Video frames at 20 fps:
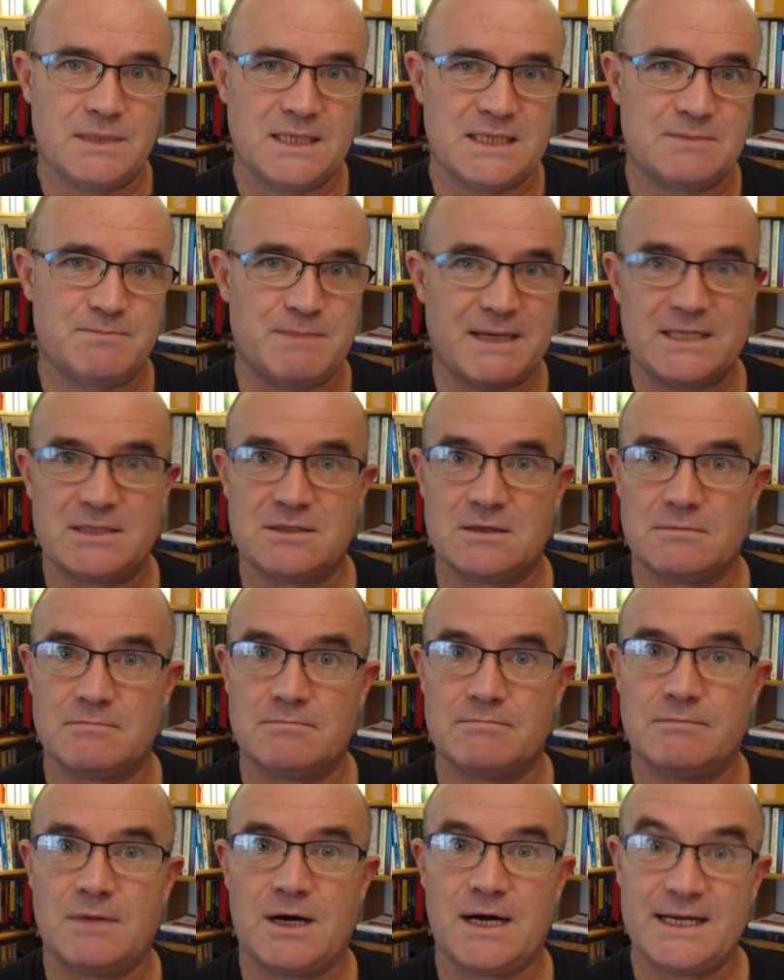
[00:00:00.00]
is based
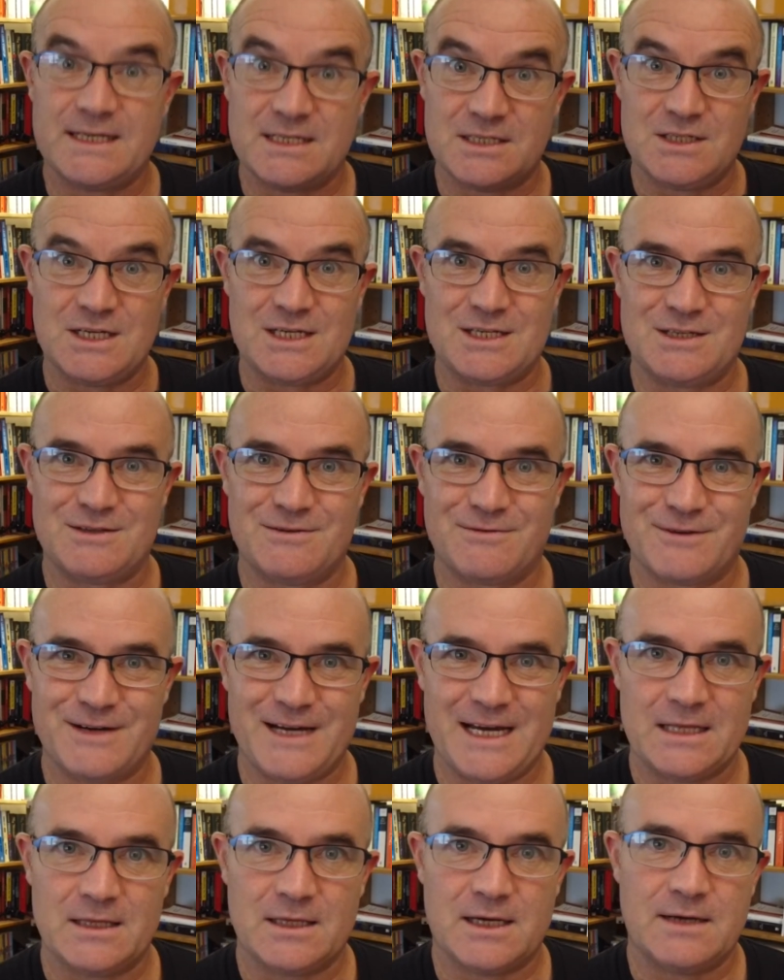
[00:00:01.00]
on my suggestion
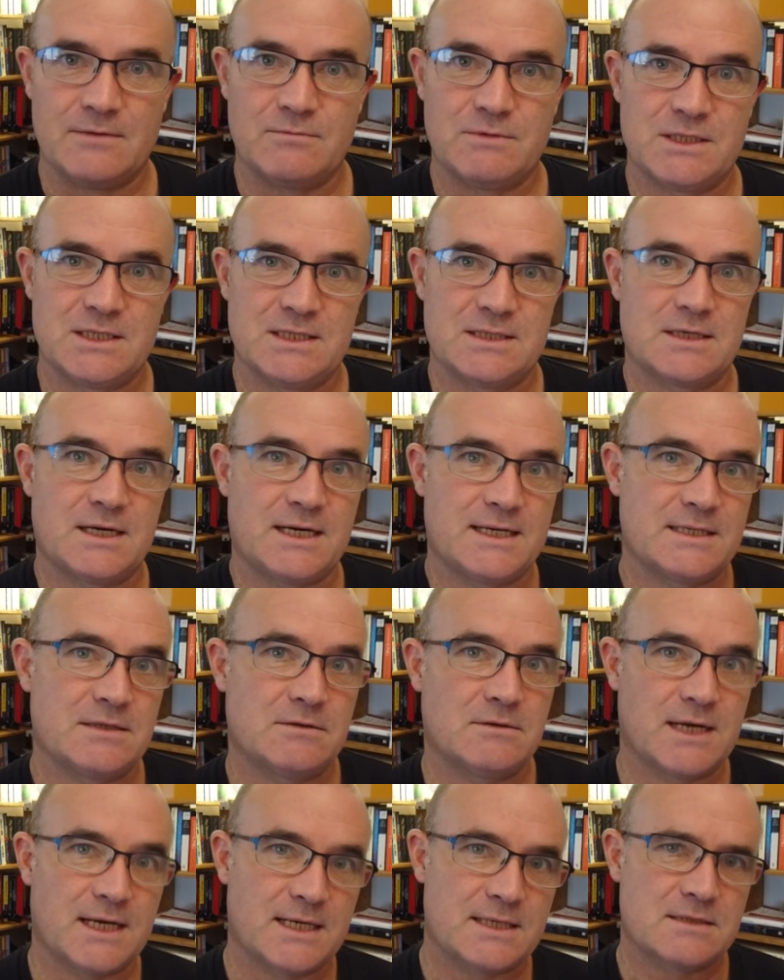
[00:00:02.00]
for a headline, which is I
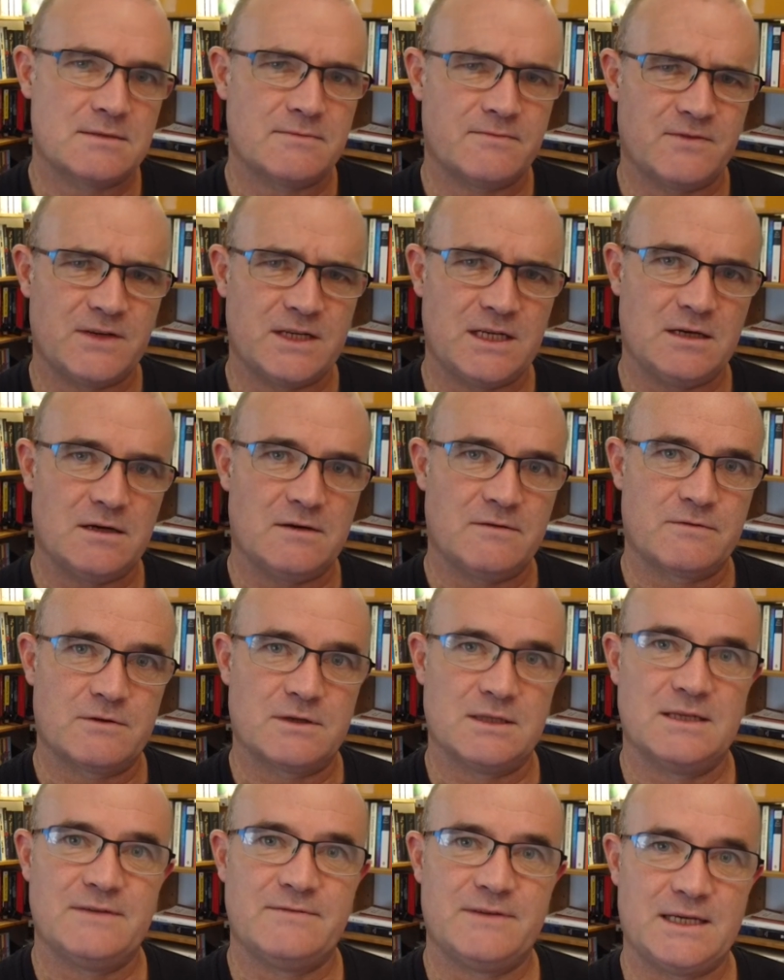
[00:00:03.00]
sell custom video
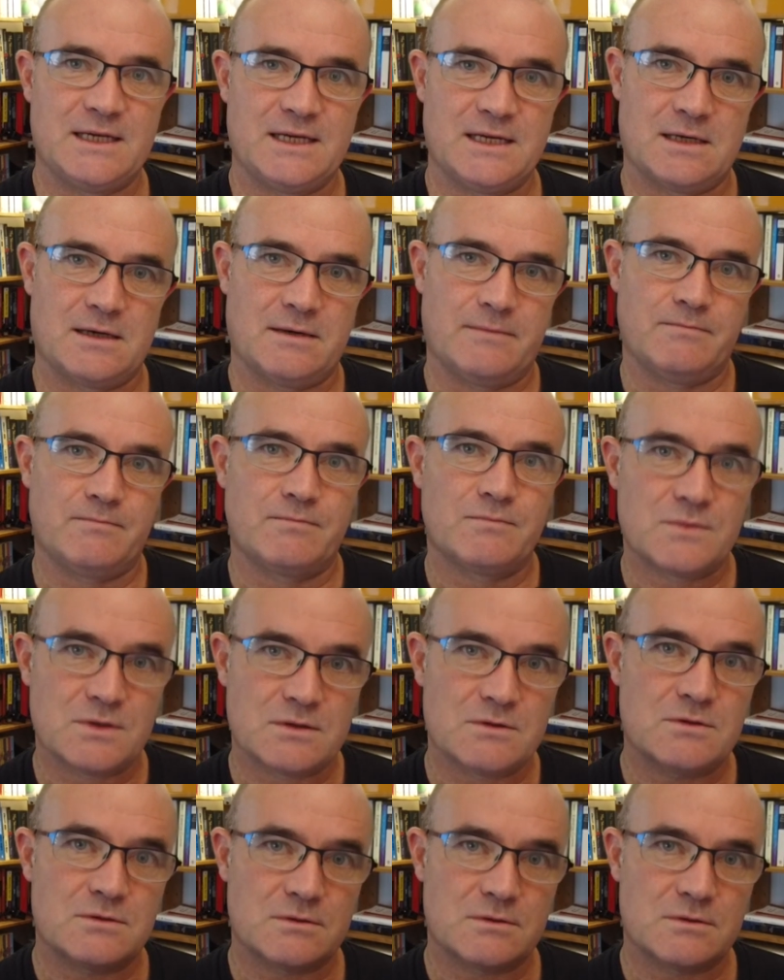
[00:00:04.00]
for a living and I'm